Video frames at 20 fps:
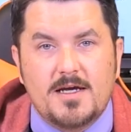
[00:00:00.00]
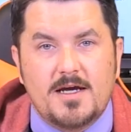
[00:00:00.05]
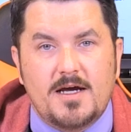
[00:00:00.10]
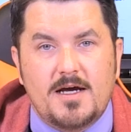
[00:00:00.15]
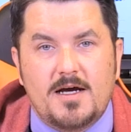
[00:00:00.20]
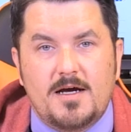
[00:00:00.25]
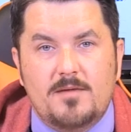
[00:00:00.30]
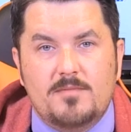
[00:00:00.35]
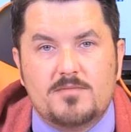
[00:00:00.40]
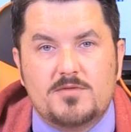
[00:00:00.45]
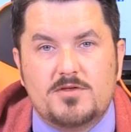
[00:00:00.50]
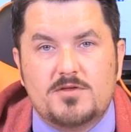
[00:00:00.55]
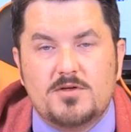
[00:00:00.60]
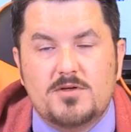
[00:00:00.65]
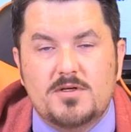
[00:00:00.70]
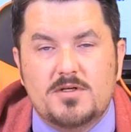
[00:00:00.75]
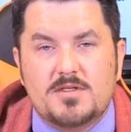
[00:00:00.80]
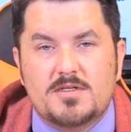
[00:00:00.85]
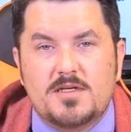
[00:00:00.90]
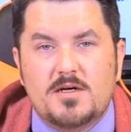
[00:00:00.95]
Um,
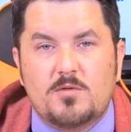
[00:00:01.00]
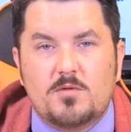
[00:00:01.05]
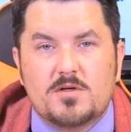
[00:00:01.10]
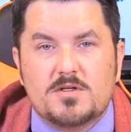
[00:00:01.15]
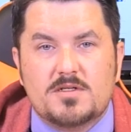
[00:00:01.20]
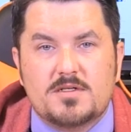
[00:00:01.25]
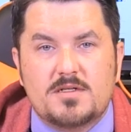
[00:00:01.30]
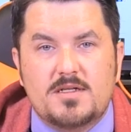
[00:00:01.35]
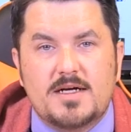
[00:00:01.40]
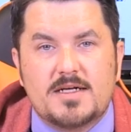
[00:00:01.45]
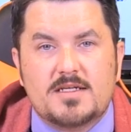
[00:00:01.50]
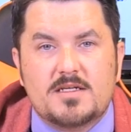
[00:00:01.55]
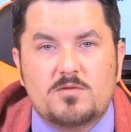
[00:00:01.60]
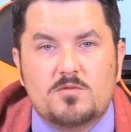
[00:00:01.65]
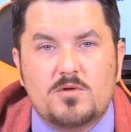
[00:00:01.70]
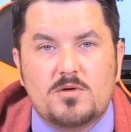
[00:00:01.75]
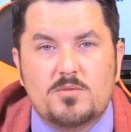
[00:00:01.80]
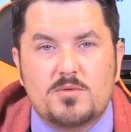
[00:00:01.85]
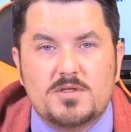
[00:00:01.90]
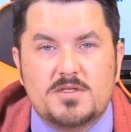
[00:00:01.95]
students that were selected
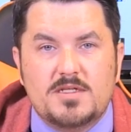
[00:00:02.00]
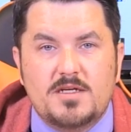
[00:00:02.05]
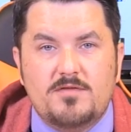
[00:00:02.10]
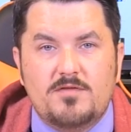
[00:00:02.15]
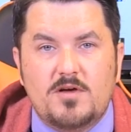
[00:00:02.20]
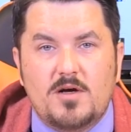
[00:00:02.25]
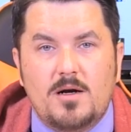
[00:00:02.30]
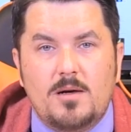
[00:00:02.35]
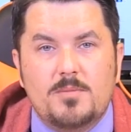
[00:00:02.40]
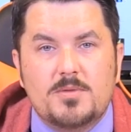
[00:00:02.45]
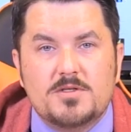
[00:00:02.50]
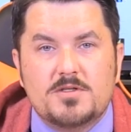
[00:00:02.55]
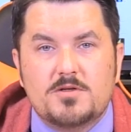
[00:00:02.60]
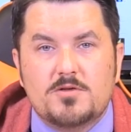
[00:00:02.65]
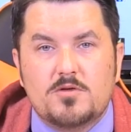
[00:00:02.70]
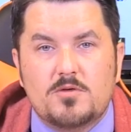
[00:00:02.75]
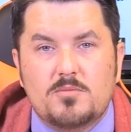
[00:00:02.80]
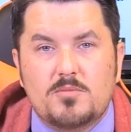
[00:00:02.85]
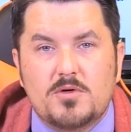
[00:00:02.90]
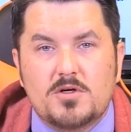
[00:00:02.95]
will receive copies of
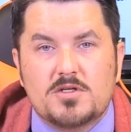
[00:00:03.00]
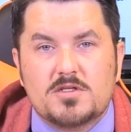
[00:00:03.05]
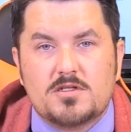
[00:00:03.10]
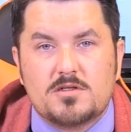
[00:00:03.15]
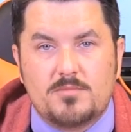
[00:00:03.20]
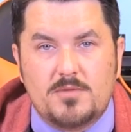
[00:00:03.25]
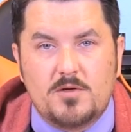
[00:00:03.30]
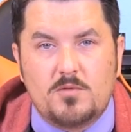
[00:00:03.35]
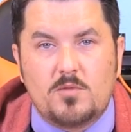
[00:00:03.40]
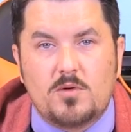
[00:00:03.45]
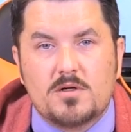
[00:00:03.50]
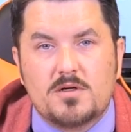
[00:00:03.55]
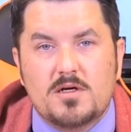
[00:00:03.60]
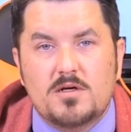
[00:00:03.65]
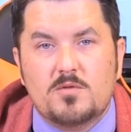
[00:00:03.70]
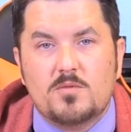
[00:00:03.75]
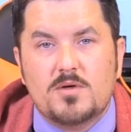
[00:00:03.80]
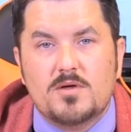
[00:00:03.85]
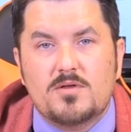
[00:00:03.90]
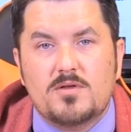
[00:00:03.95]
their books. They'll be
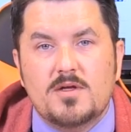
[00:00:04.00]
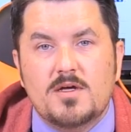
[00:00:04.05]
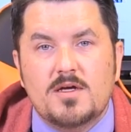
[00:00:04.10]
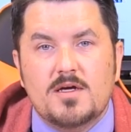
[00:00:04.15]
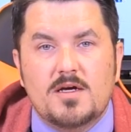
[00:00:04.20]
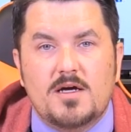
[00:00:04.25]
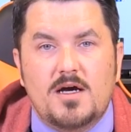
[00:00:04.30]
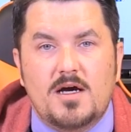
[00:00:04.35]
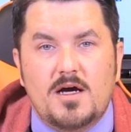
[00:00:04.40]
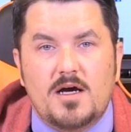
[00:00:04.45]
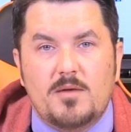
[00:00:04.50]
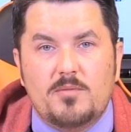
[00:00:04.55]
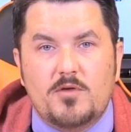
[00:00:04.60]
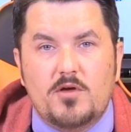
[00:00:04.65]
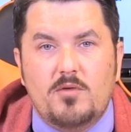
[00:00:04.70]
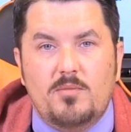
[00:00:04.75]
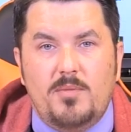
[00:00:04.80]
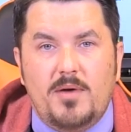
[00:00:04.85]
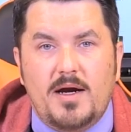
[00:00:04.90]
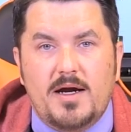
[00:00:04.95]
working with um,
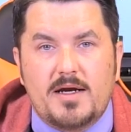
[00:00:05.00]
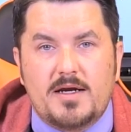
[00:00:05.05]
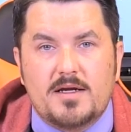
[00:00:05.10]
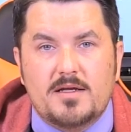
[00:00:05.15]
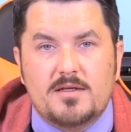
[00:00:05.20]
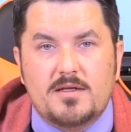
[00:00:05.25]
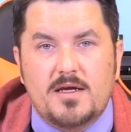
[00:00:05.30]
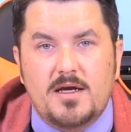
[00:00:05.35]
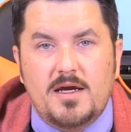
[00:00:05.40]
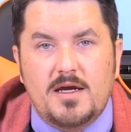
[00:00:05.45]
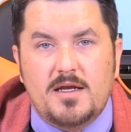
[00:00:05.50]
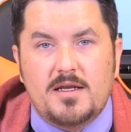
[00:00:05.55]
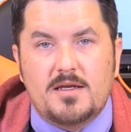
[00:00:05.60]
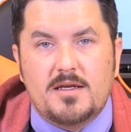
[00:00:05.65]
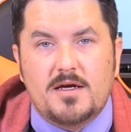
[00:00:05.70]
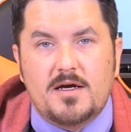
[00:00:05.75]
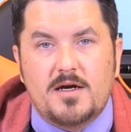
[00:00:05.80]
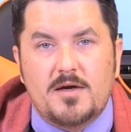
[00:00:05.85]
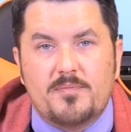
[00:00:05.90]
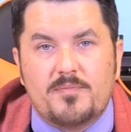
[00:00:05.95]
UPAC and,
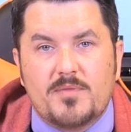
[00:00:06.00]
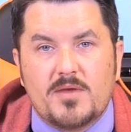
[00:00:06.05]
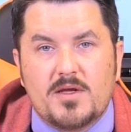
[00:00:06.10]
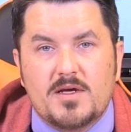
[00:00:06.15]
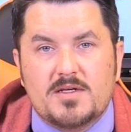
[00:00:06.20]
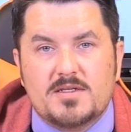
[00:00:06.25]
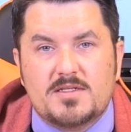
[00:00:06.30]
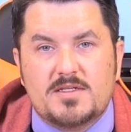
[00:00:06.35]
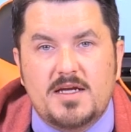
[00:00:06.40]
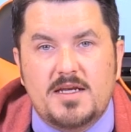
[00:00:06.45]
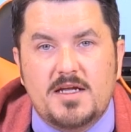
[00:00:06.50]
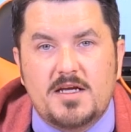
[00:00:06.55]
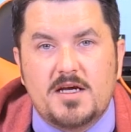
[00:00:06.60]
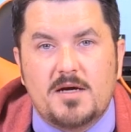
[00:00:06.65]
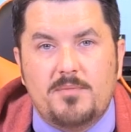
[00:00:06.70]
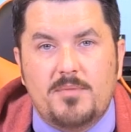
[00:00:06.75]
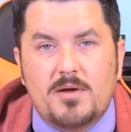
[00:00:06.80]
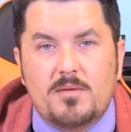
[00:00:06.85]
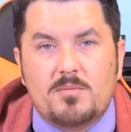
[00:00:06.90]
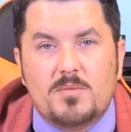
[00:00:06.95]
and um, setting
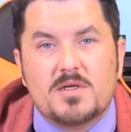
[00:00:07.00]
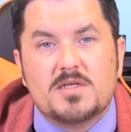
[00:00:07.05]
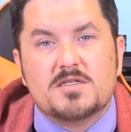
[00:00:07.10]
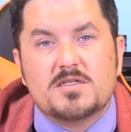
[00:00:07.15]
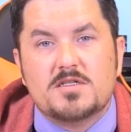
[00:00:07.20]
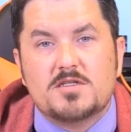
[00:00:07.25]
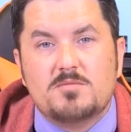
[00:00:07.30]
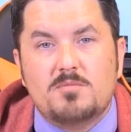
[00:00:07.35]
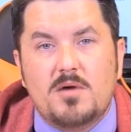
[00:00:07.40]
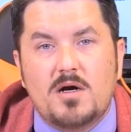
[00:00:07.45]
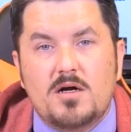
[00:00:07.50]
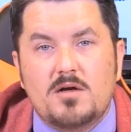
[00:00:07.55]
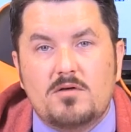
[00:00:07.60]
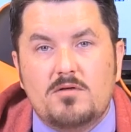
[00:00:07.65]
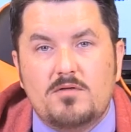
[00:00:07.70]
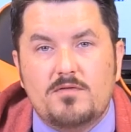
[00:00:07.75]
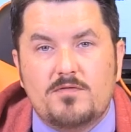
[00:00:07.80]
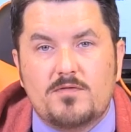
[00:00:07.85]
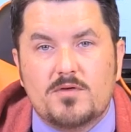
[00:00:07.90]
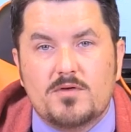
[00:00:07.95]
up a business
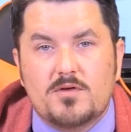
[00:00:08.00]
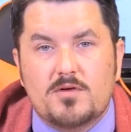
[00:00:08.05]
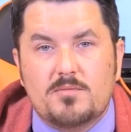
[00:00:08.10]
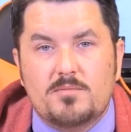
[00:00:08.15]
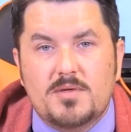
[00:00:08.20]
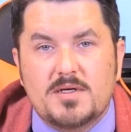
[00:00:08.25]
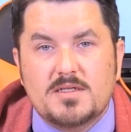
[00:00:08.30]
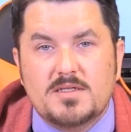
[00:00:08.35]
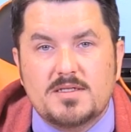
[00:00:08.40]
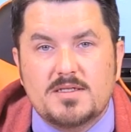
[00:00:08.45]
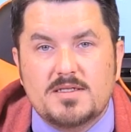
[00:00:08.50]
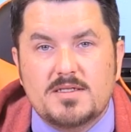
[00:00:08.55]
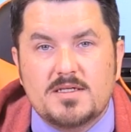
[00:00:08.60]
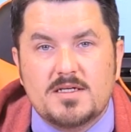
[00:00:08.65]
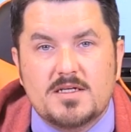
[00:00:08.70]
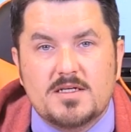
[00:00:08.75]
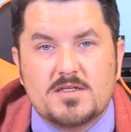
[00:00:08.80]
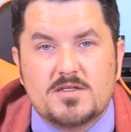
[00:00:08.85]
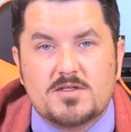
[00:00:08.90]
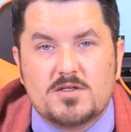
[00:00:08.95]
model for their business.
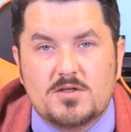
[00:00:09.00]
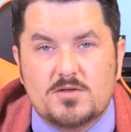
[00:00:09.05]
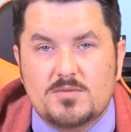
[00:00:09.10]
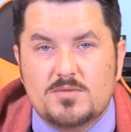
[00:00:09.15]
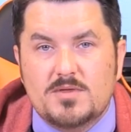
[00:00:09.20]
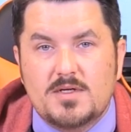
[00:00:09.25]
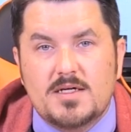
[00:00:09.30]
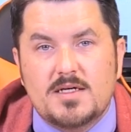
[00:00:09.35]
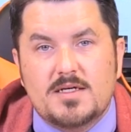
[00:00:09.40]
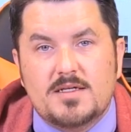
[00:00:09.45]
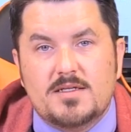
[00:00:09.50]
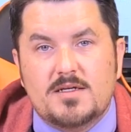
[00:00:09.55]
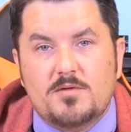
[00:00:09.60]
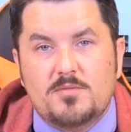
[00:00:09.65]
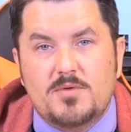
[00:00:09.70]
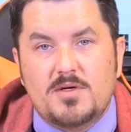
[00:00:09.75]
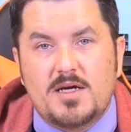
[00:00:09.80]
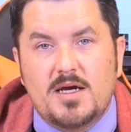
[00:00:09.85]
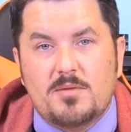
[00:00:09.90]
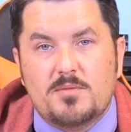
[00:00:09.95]
So they'll
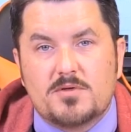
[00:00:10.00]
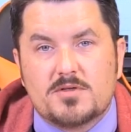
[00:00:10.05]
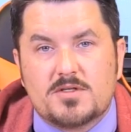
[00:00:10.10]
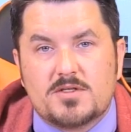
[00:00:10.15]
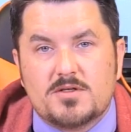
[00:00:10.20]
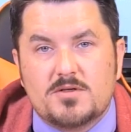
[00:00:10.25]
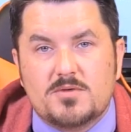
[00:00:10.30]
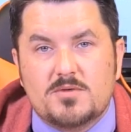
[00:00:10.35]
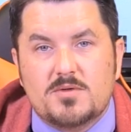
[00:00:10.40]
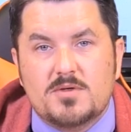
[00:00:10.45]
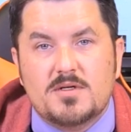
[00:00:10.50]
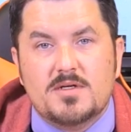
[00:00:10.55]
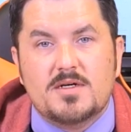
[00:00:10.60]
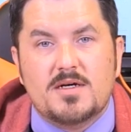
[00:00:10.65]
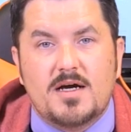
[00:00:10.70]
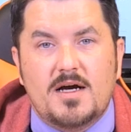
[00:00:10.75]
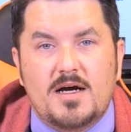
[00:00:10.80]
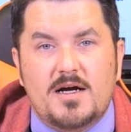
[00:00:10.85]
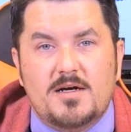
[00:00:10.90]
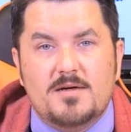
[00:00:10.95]
be able to
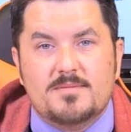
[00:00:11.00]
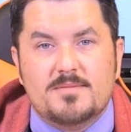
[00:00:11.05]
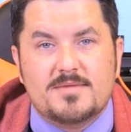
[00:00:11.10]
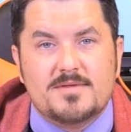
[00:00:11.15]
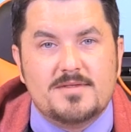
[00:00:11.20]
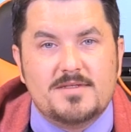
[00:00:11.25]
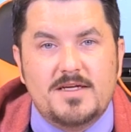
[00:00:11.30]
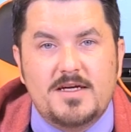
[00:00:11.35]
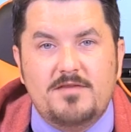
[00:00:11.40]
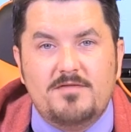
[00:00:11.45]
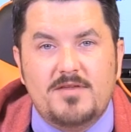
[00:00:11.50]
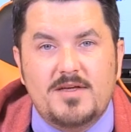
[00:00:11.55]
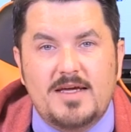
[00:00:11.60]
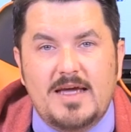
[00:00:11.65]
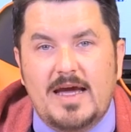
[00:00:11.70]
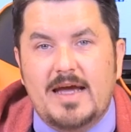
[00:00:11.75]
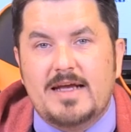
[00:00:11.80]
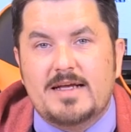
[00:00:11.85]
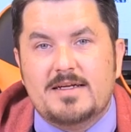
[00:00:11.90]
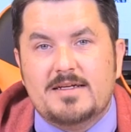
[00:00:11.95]
um, leave the
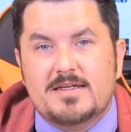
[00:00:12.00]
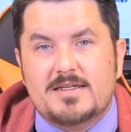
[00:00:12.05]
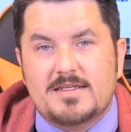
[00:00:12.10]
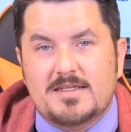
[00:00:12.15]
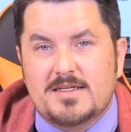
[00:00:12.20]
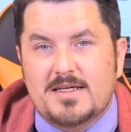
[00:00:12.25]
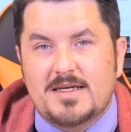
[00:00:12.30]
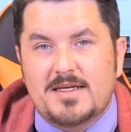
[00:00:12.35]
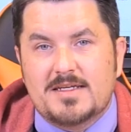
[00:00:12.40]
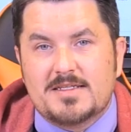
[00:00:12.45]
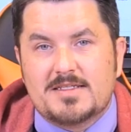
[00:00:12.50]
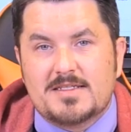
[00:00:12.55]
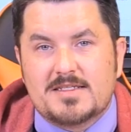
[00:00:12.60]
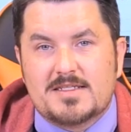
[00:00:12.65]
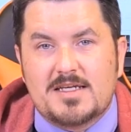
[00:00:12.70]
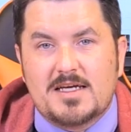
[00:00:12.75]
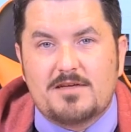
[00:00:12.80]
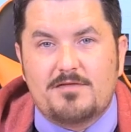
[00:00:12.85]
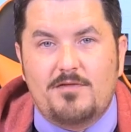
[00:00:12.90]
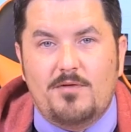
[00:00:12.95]
gate in, in a
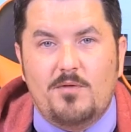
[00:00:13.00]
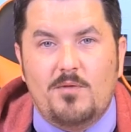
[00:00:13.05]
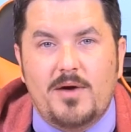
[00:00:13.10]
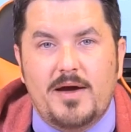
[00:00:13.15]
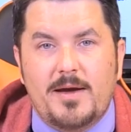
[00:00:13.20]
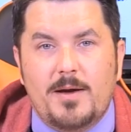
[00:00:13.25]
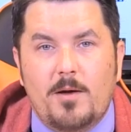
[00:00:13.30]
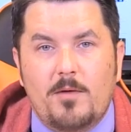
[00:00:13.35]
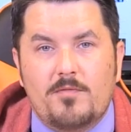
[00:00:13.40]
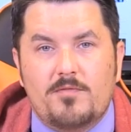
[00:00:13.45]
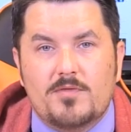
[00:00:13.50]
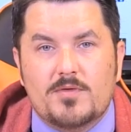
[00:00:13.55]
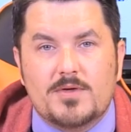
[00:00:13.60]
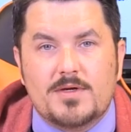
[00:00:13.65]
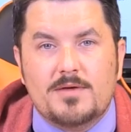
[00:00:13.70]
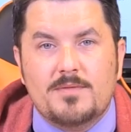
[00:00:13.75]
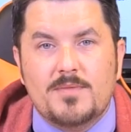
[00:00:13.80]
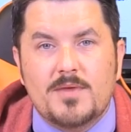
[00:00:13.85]
successful way, hopefully.